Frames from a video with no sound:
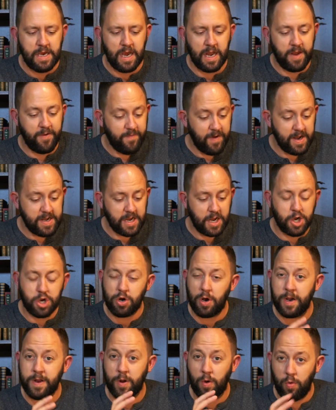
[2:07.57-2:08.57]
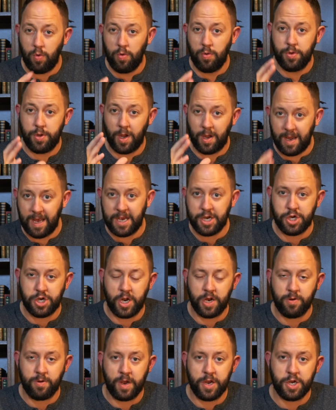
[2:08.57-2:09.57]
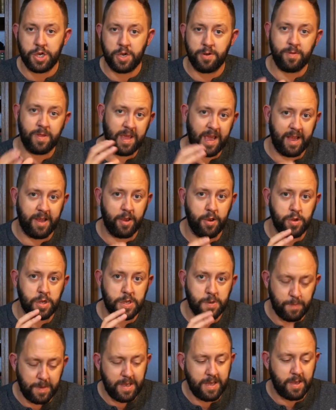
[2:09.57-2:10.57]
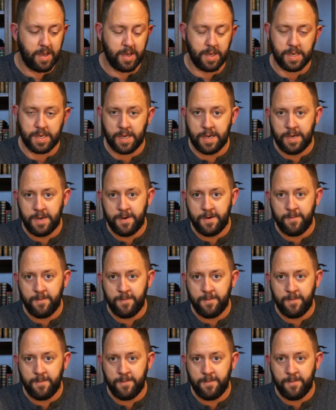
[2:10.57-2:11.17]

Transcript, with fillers: and in fact I tried all the last generation of the Echo speakers,